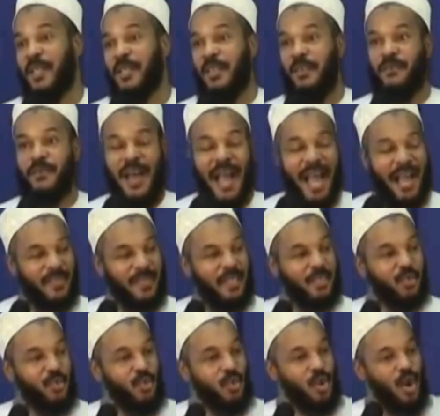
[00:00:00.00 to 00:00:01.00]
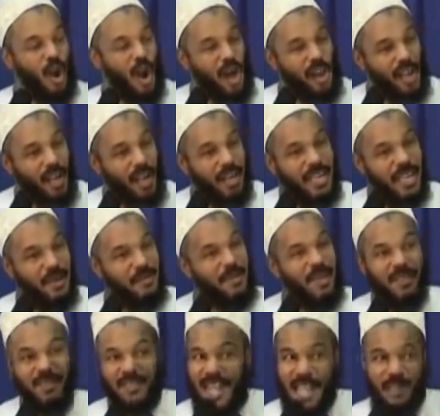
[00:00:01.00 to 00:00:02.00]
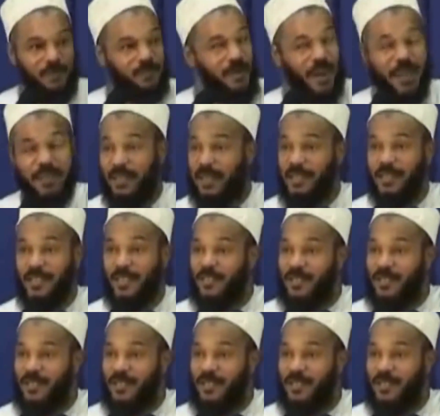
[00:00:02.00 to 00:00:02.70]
The fact that you call on him, he's not present,